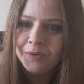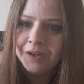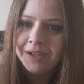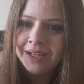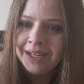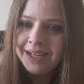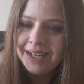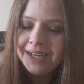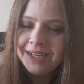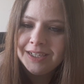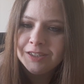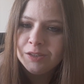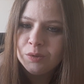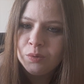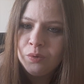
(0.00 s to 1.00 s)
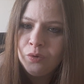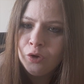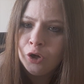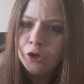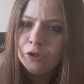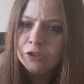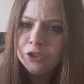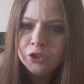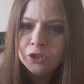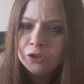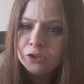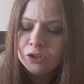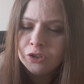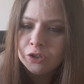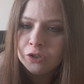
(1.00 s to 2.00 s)
But it's all hushed,
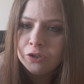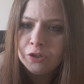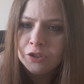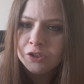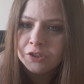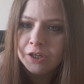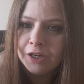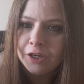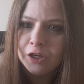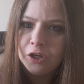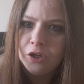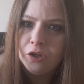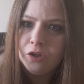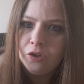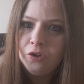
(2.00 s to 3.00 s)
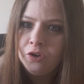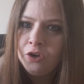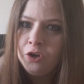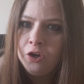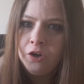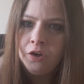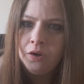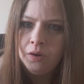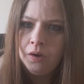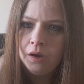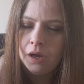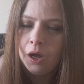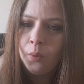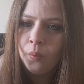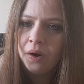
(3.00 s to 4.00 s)
hushed, hushed. Like,
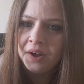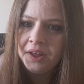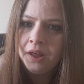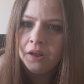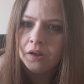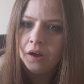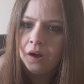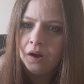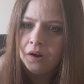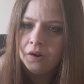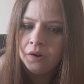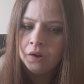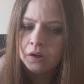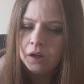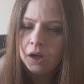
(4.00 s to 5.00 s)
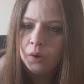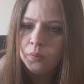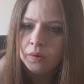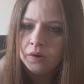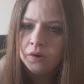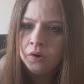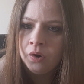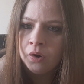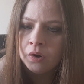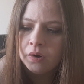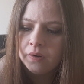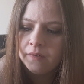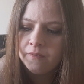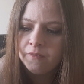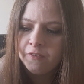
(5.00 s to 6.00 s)
oh, I can't go and
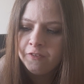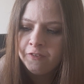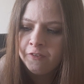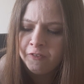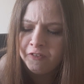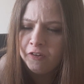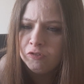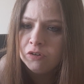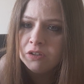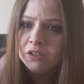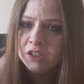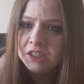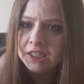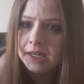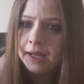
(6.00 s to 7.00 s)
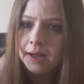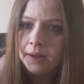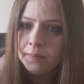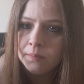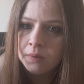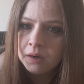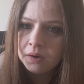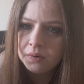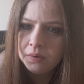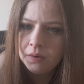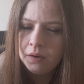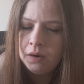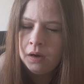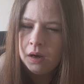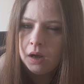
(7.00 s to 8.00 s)
confront him.
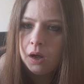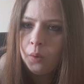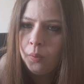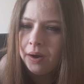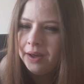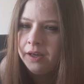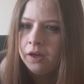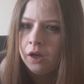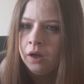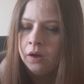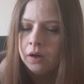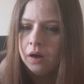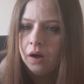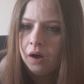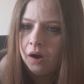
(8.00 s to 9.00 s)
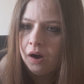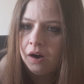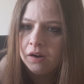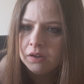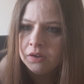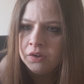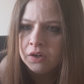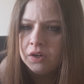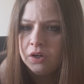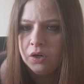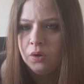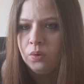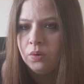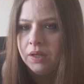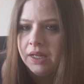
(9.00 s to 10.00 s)
Oh, I can't
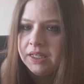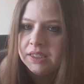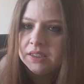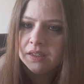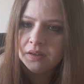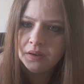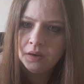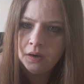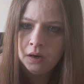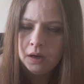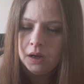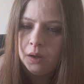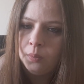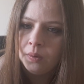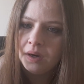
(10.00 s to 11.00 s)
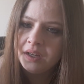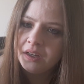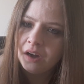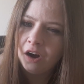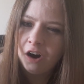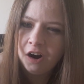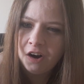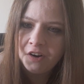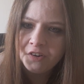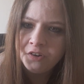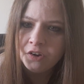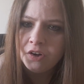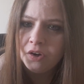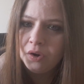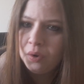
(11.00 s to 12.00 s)
do this, and oh, I
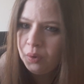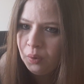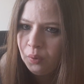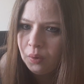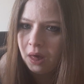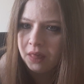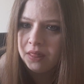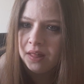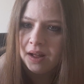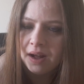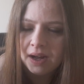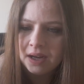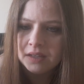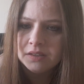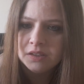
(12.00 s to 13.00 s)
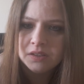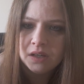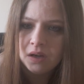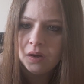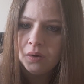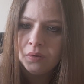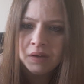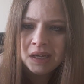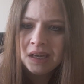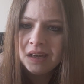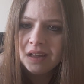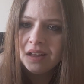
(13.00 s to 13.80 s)
can't do that. So